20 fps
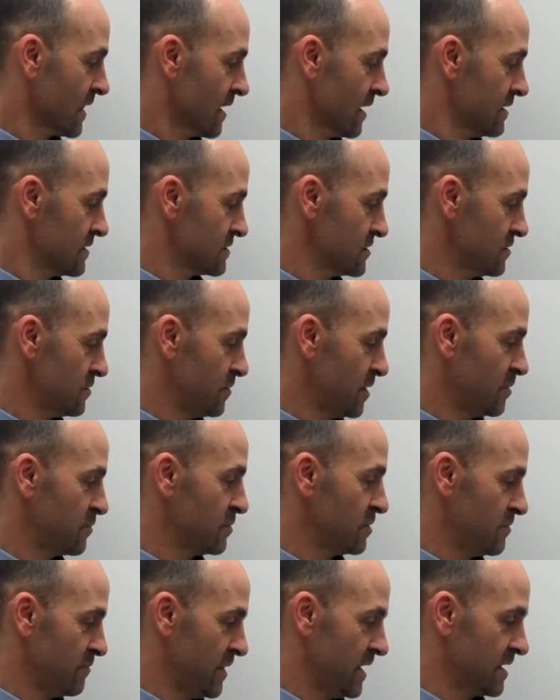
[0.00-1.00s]
So
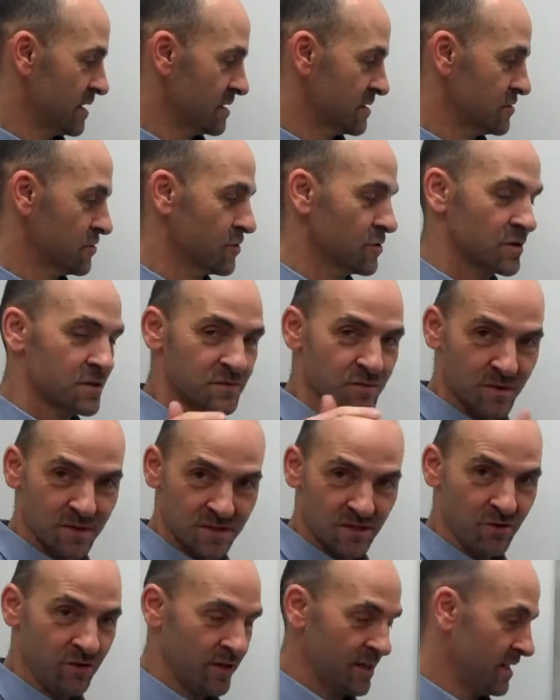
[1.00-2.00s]
my glucose was
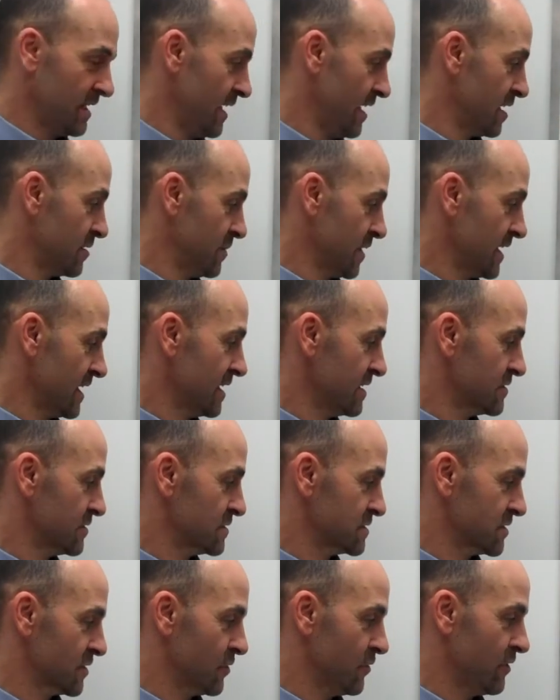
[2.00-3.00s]
going down, my
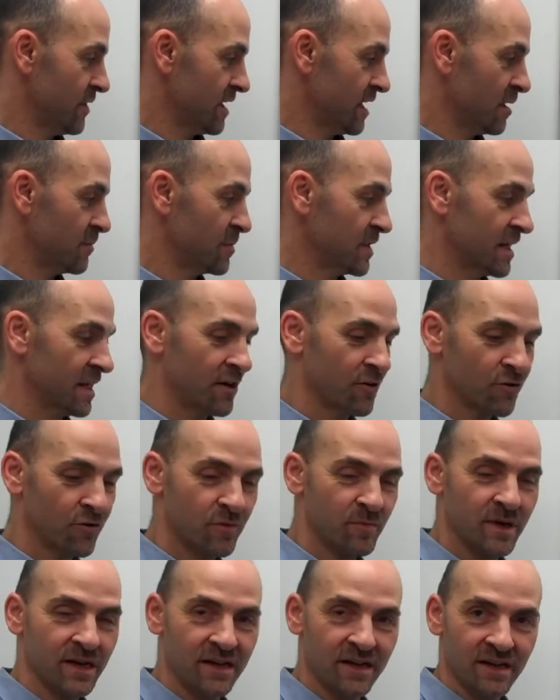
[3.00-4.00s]
ketones are going up, but at
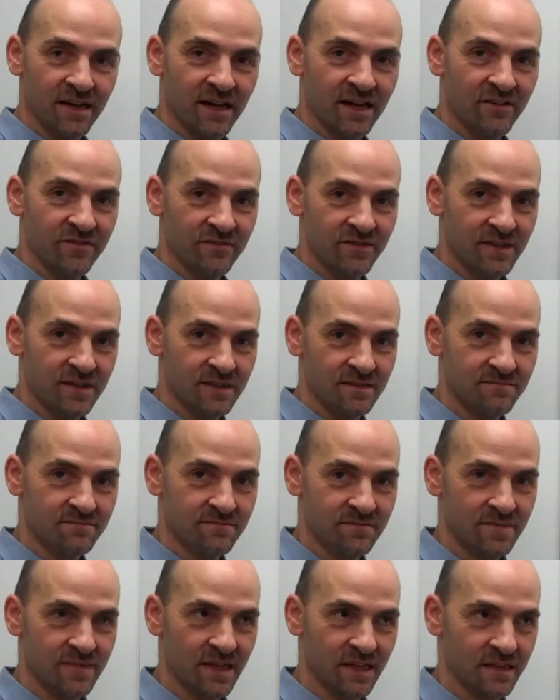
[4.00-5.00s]
home I didn't have
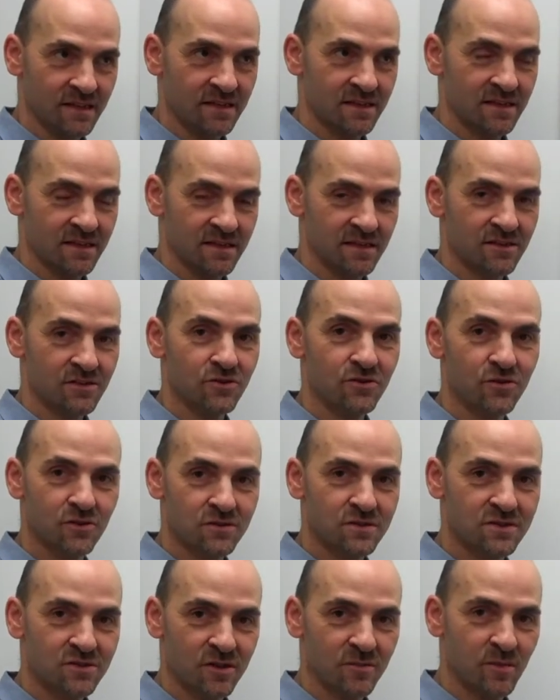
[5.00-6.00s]
the
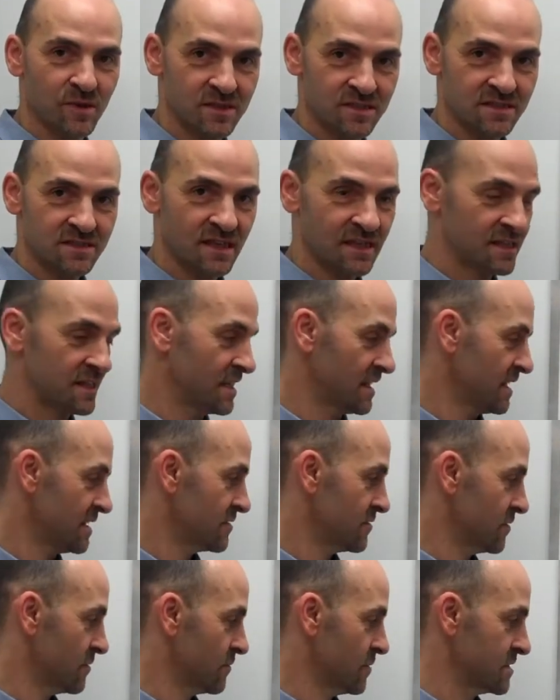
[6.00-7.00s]
glucose strip, I just had the
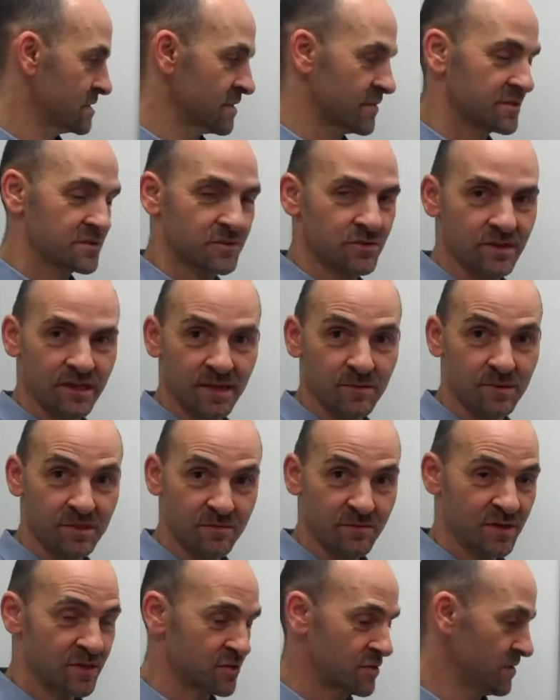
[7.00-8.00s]
ketone ones, so I was only able to
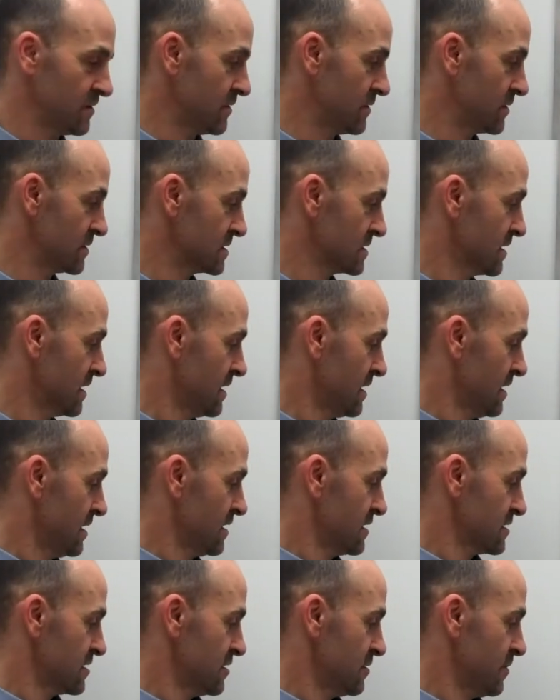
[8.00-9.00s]
measure those.
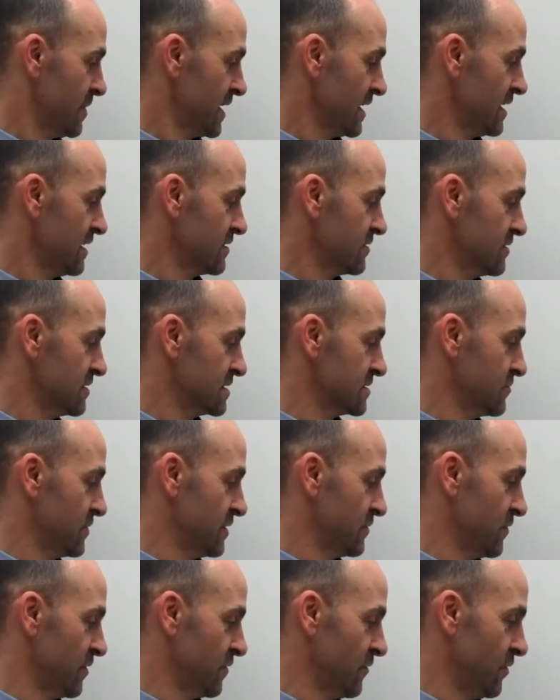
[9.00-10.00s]
So my ketones went
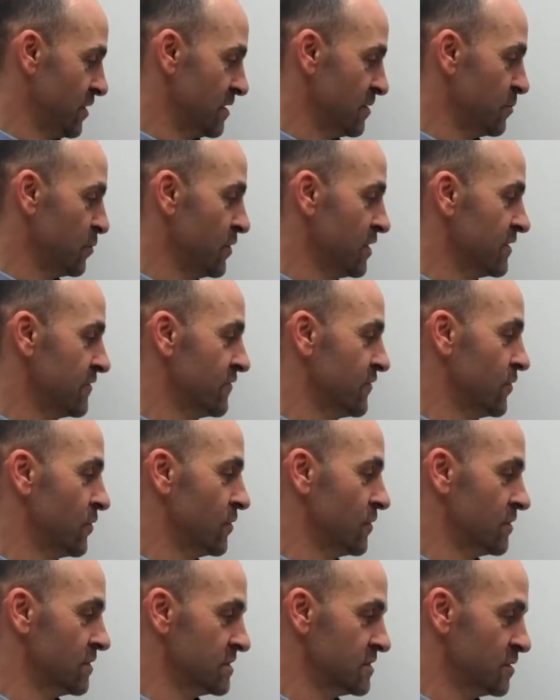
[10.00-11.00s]
from 1.4,
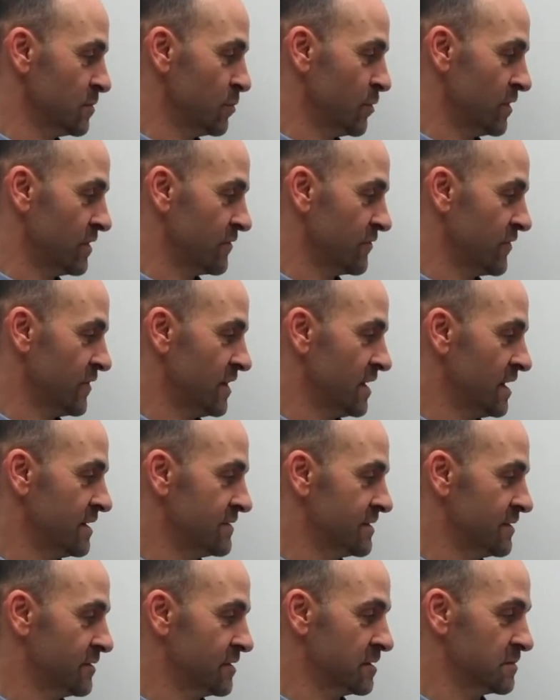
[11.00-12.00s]
2.5,
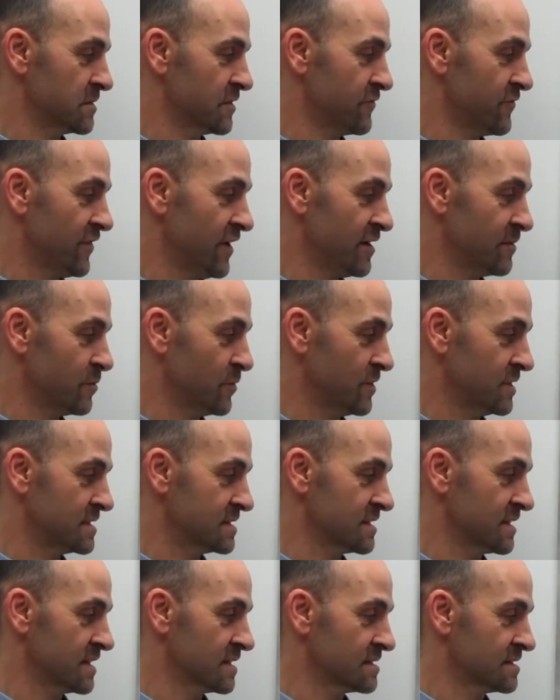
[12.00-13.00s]
they went up to
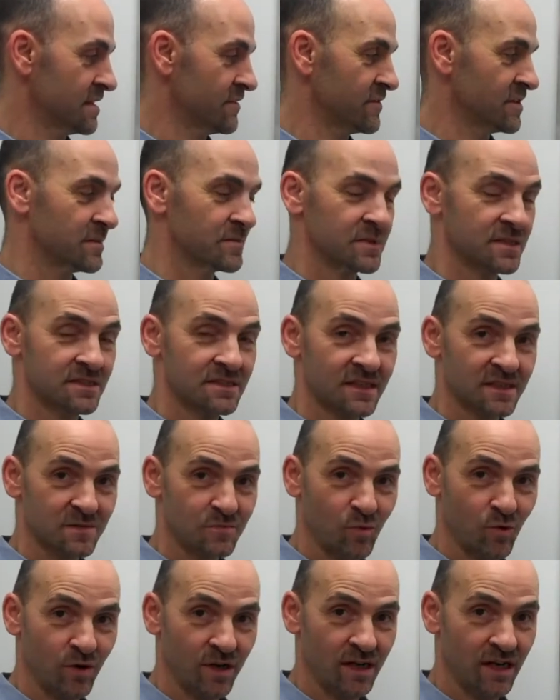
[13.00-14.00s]
5.6, even up to
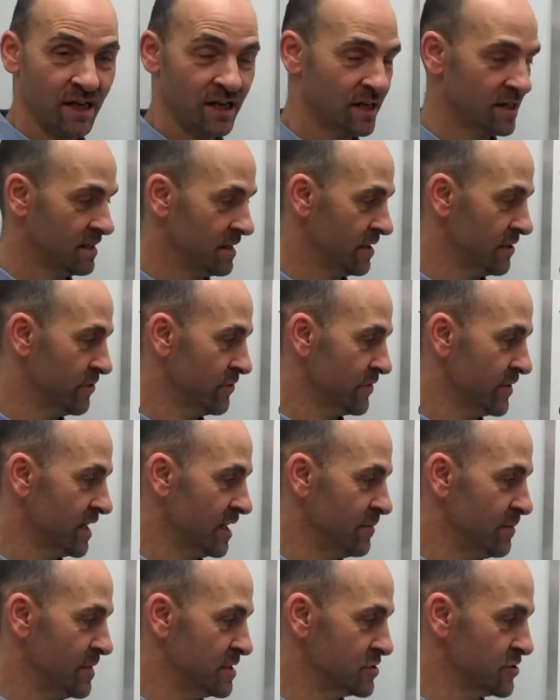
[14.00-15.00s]
6.8. I don't think
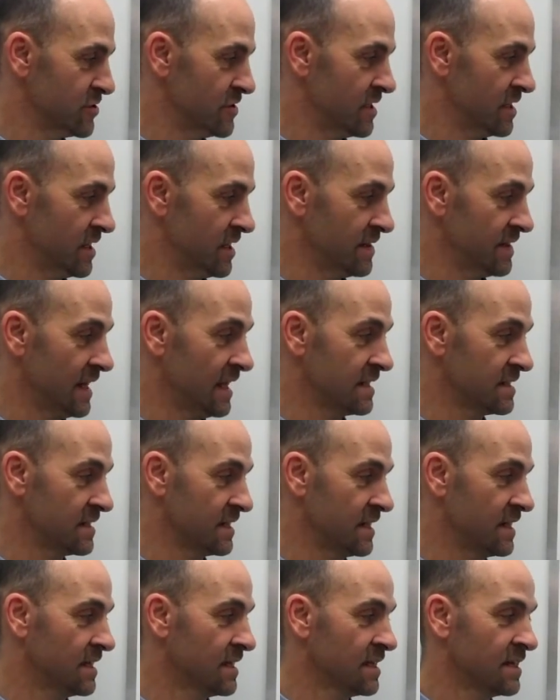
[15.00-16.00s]
I measured it on that
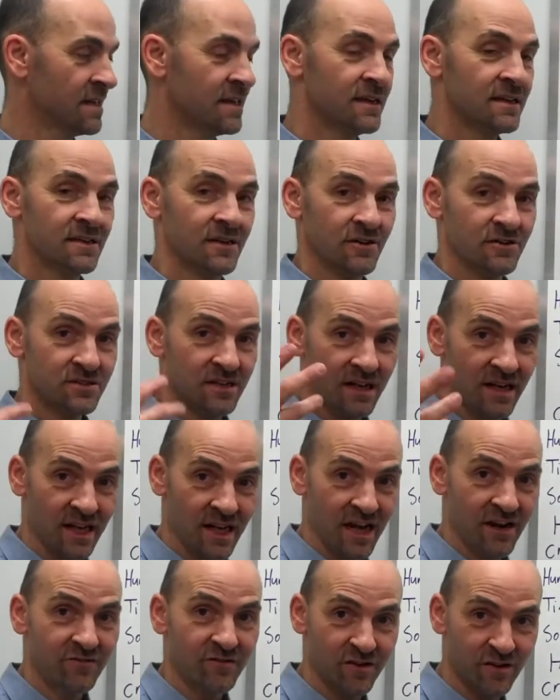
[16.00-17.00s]
day. Now today,
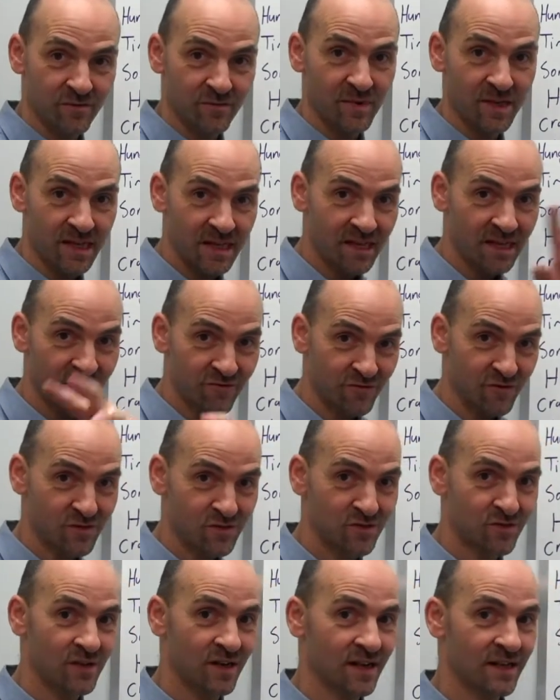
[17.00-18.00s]
after I've been eating for
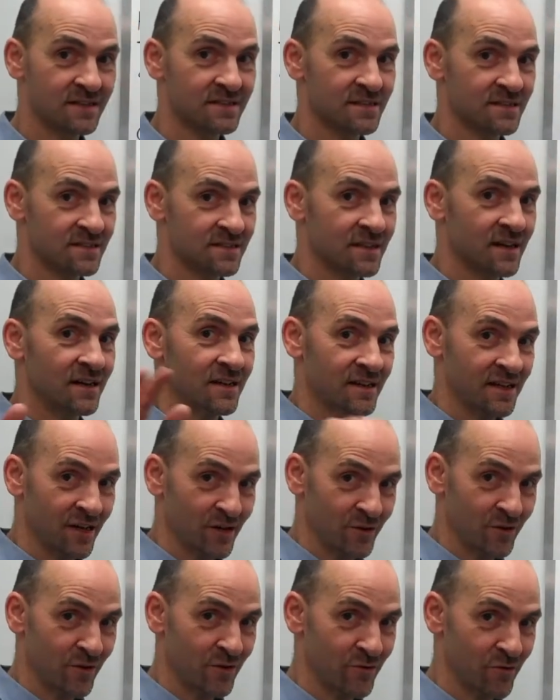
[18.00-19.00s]
2 days, it's gone
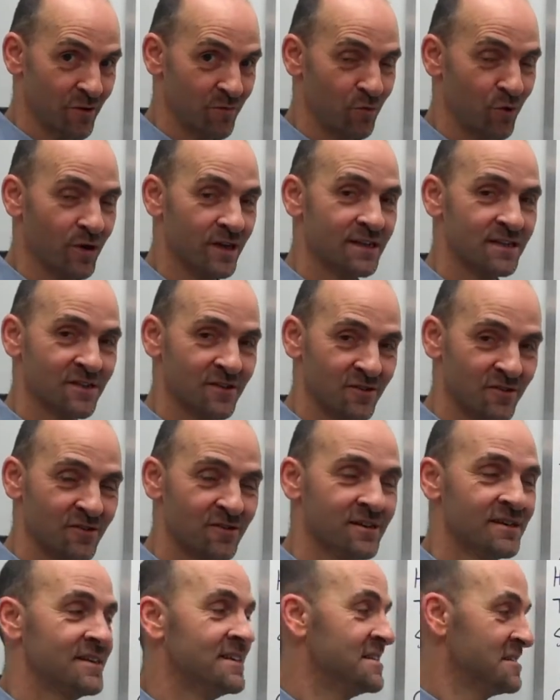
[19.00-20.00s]
down to 3.2.
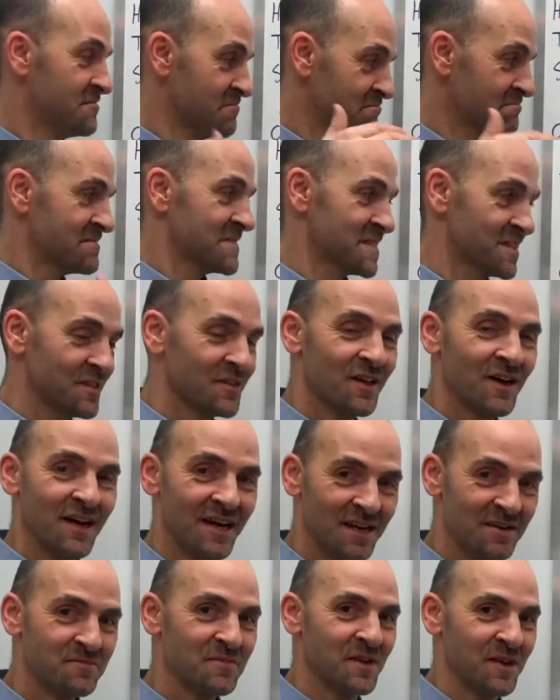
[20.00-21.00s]
Still
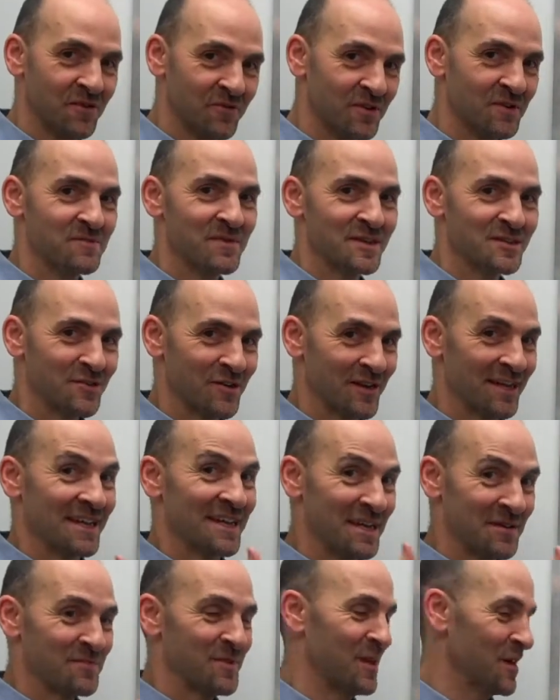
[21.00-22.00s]
high, but I want to make sure I can
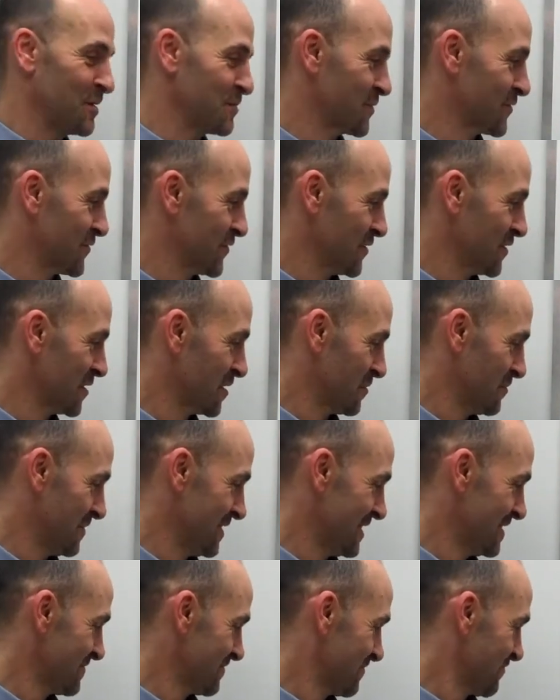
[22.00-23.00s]
keep that up for a little
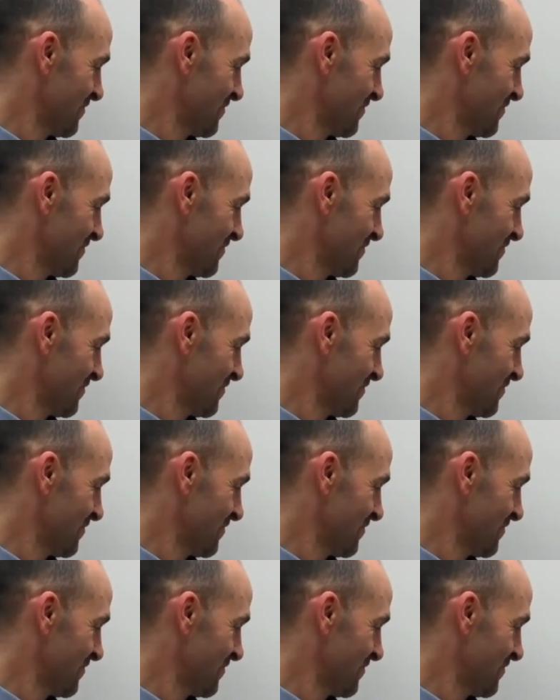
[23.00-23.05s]
bit.